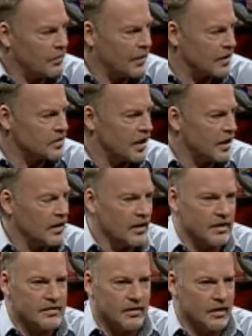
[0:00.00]
The pitching,
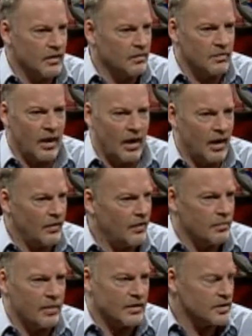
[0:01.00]
Lincecum,
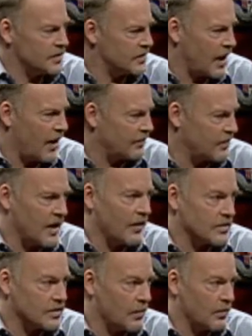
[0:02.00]
their pitching staff, I
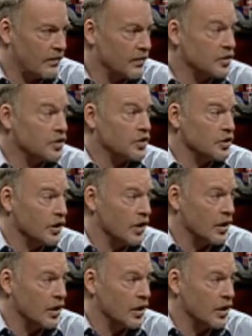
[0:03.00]
thought someone for sure.